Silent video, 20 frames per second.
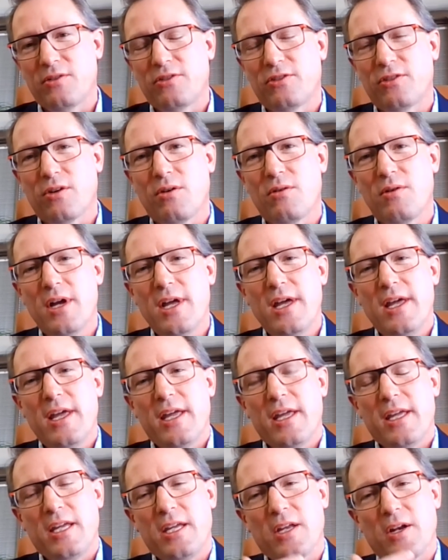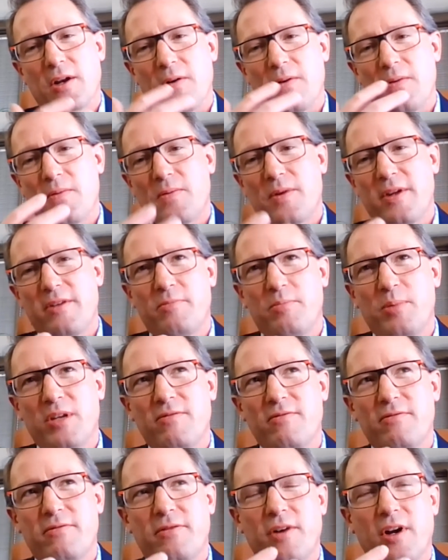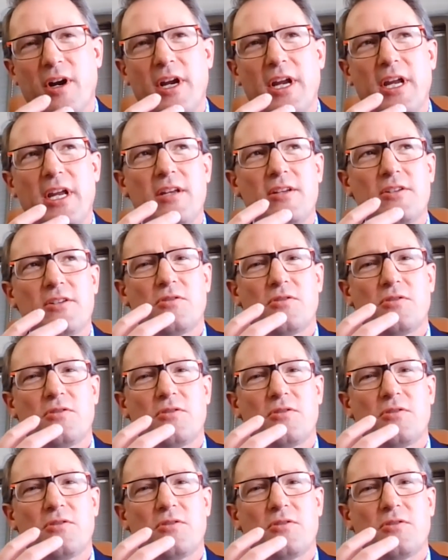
So, you know, we've been very